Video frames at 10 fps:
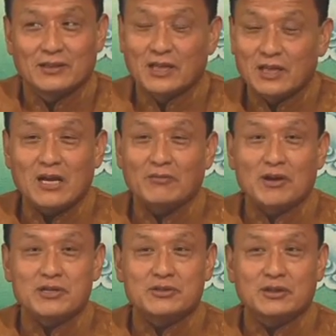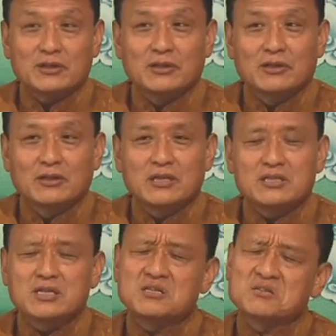They die faster. They
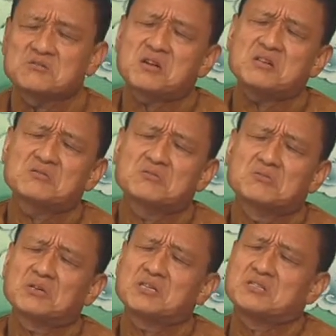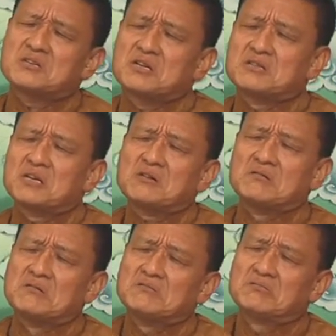say, stress? What is stress? I don't
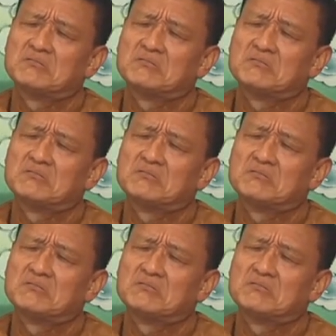know.